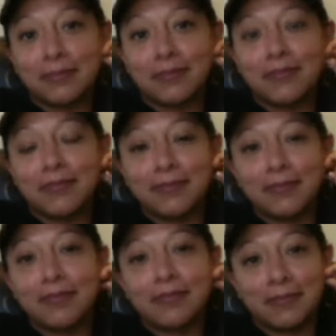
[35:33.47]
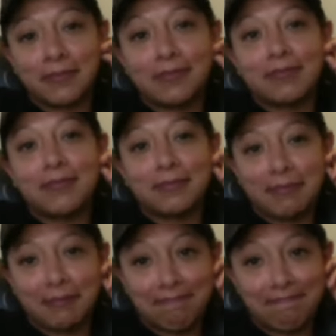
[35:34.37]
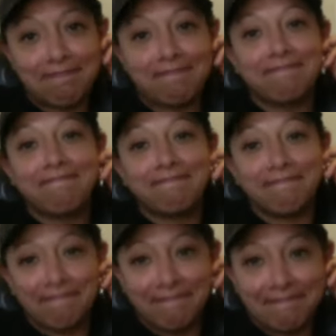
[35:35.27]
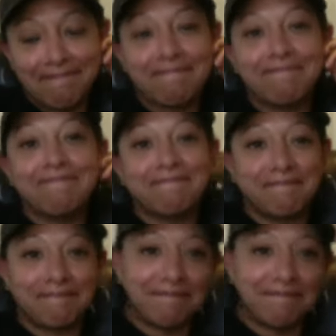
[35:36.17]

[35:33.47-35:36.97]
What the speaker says: [no speech]